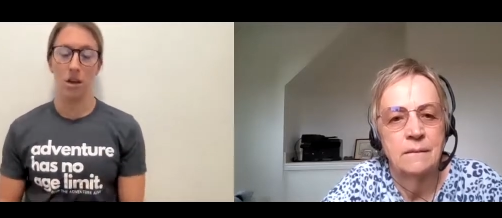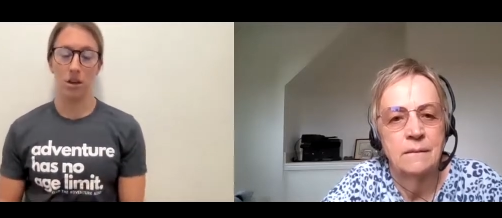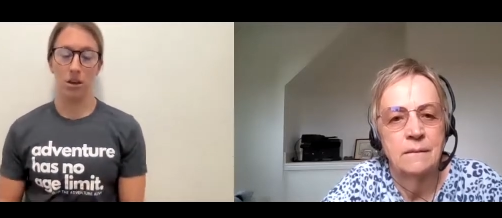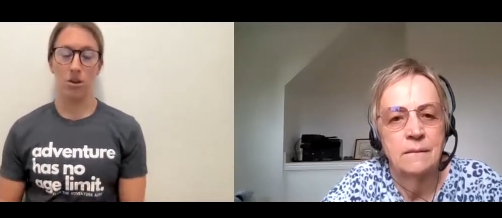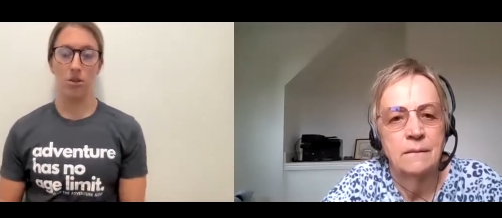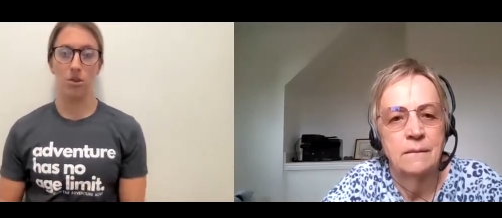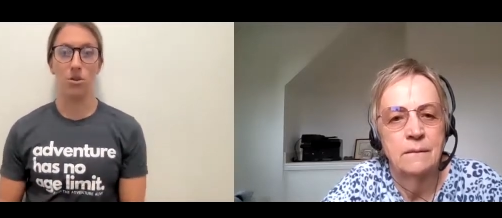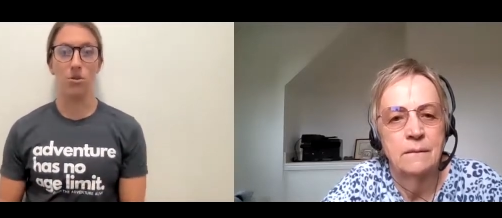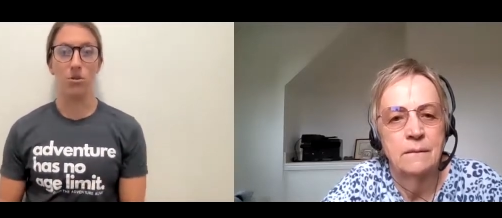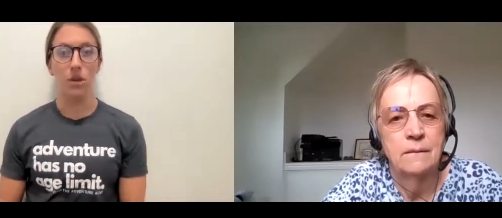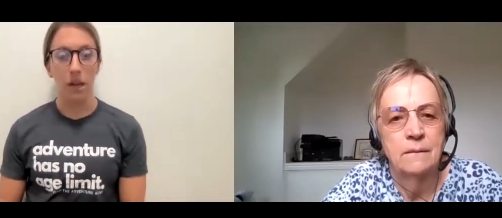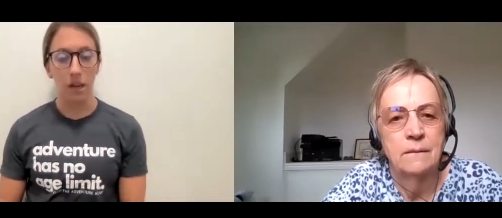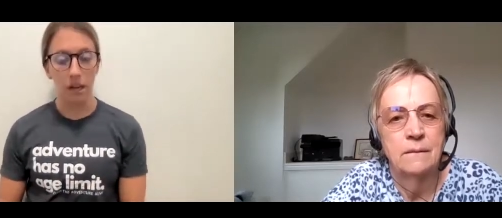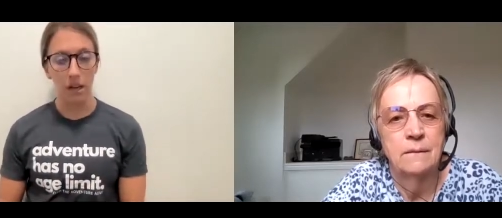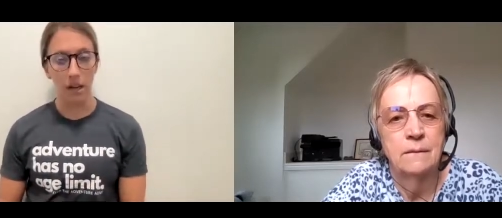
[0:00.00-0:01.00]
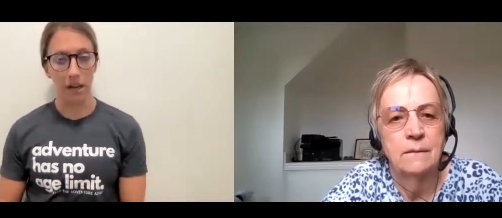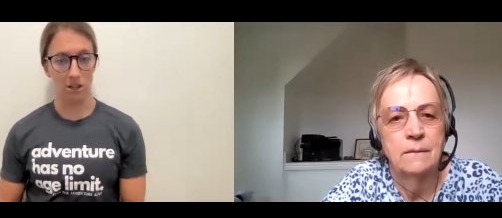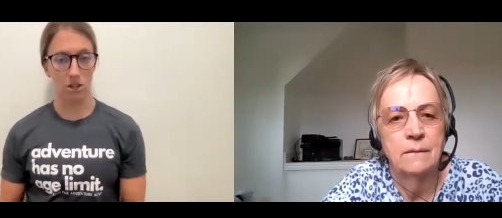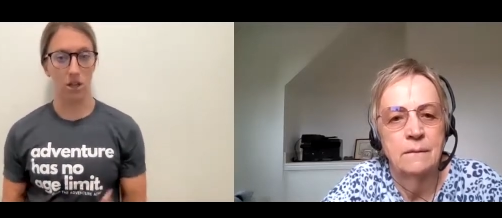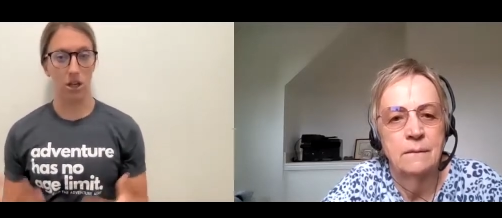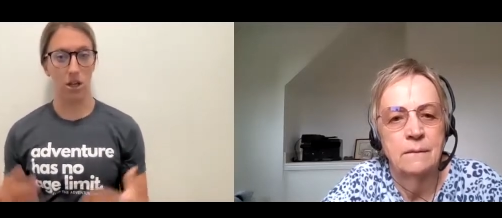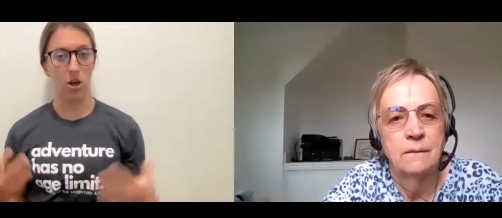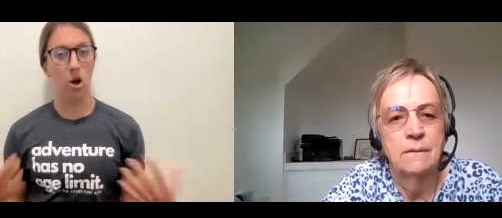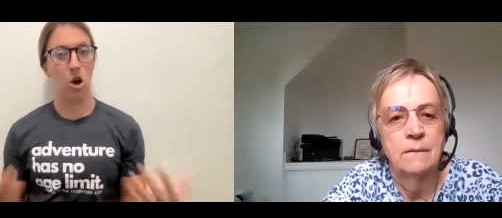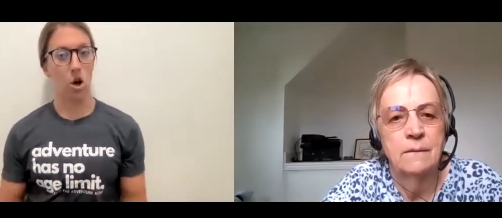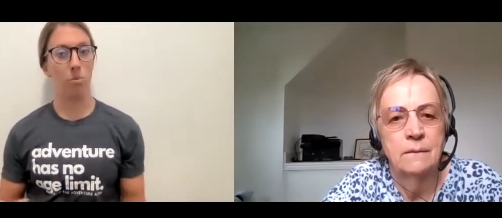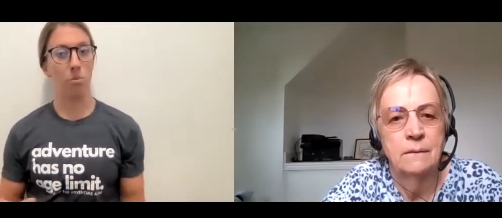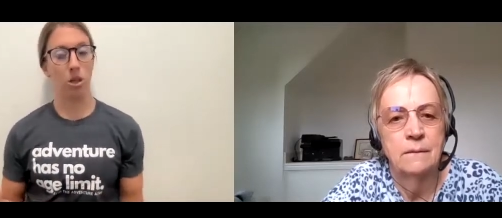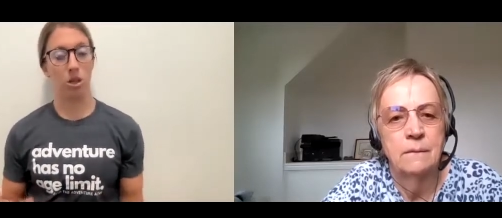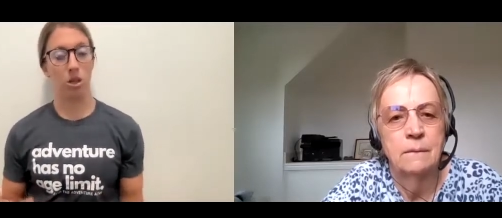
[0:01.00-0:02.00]
Speaker 1: you know you can actually
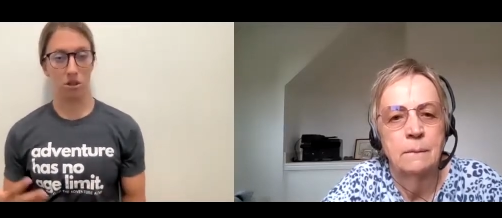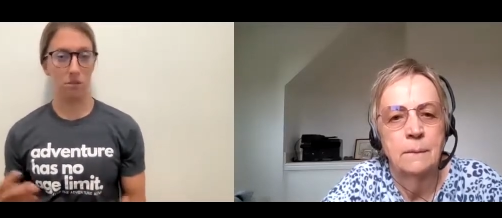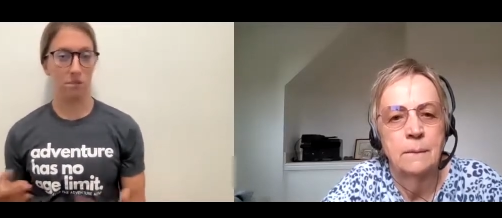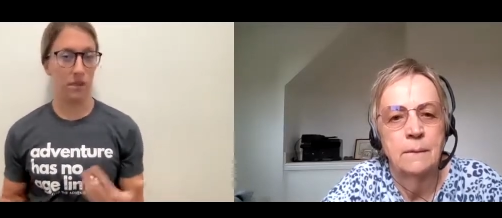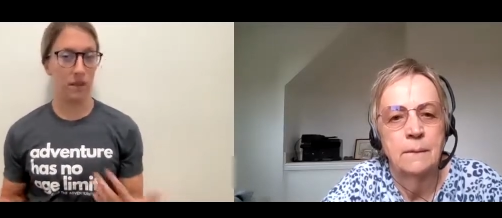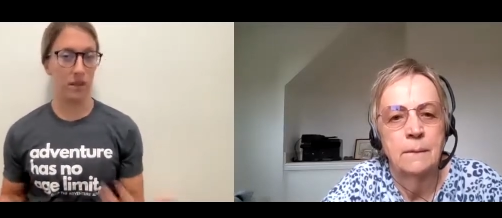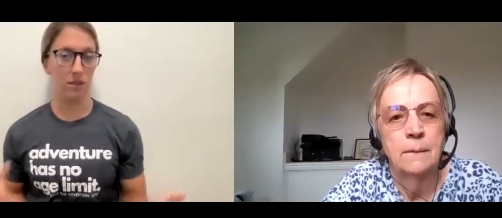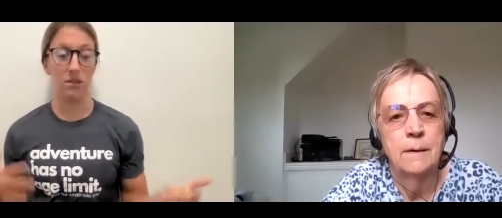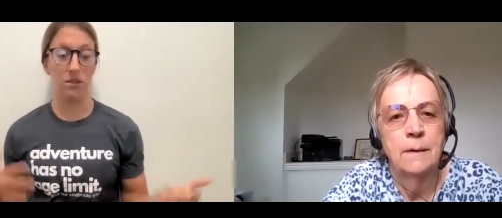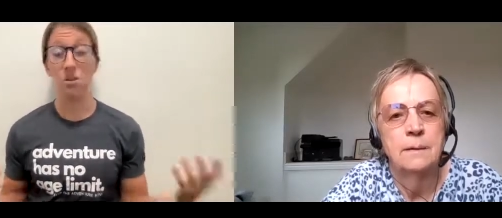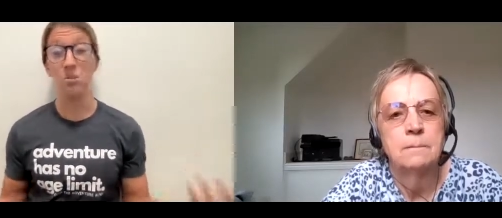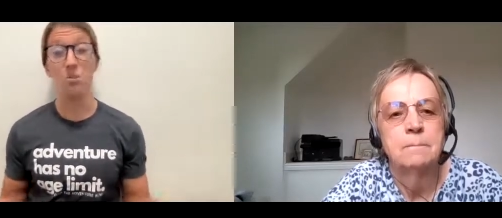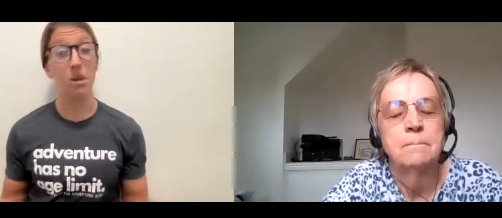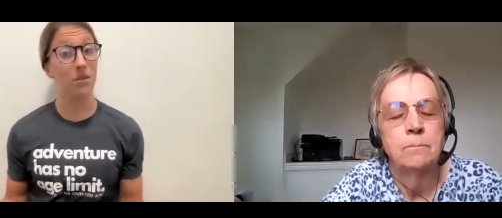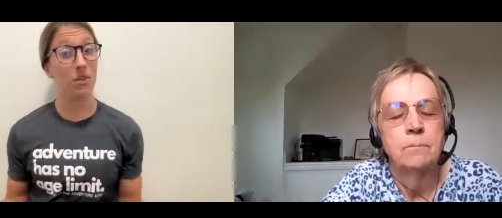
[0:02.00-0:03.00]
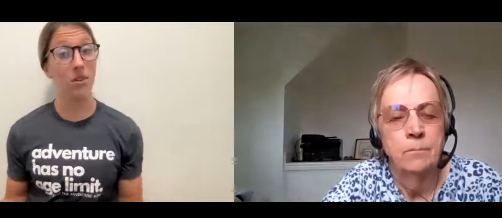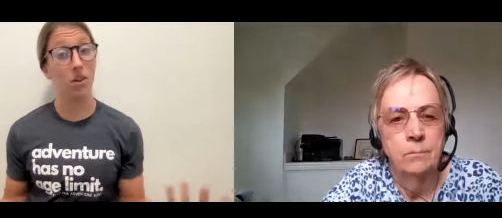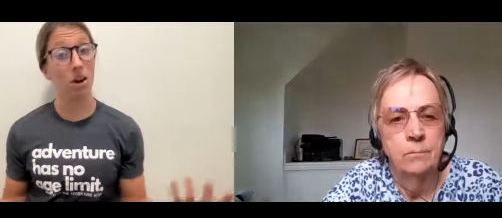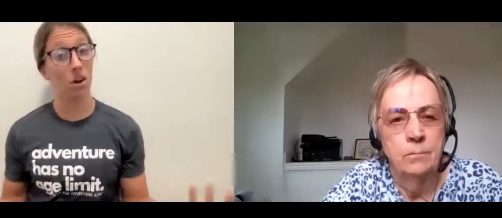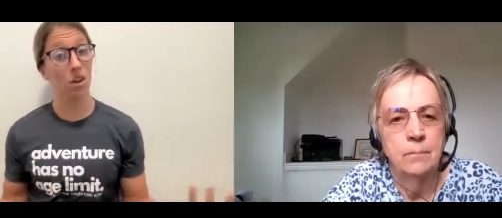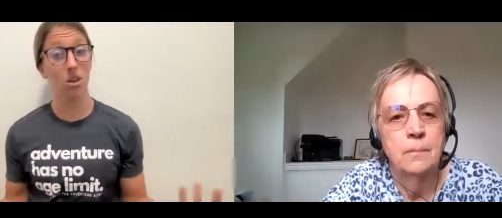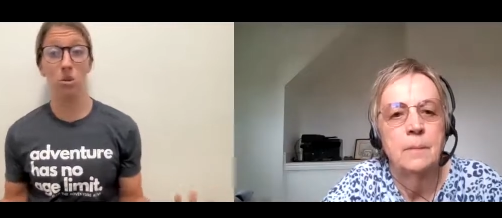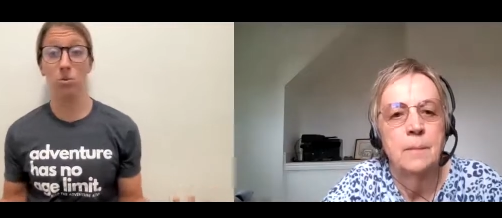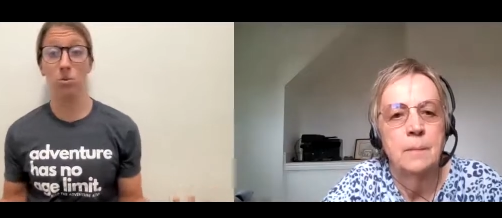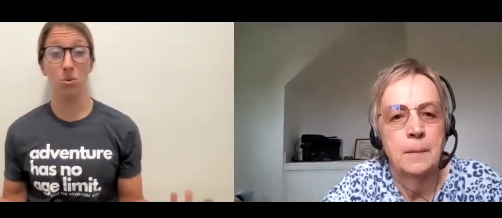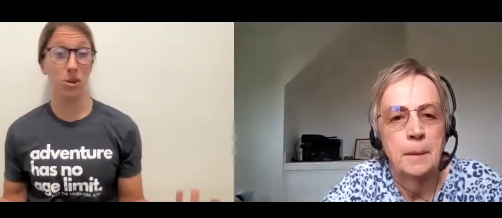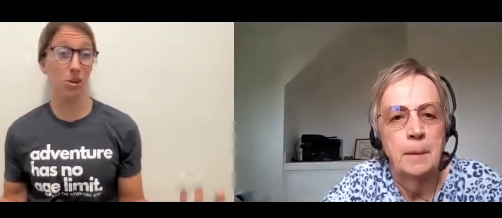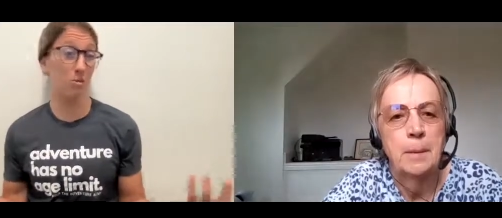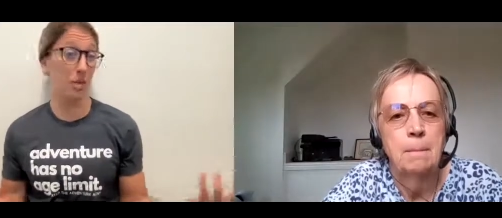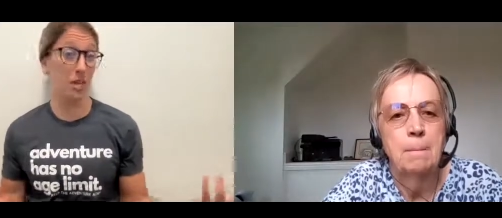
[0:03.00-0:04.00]
accomplish some things that you never thought you would have been